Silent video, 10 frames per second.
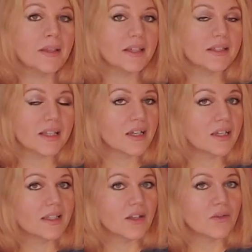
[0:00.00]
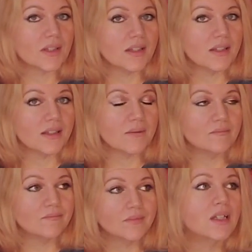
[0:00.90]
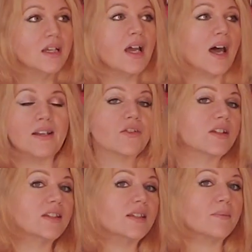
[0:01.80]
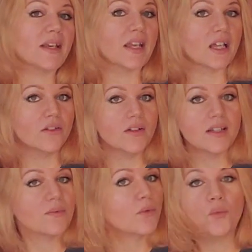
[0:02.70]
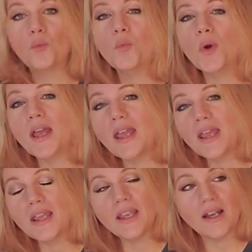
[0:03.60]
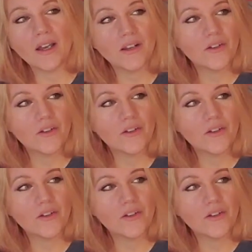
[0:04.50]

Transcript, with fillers: I hit diet ketosis. As you can see, my calories were way higher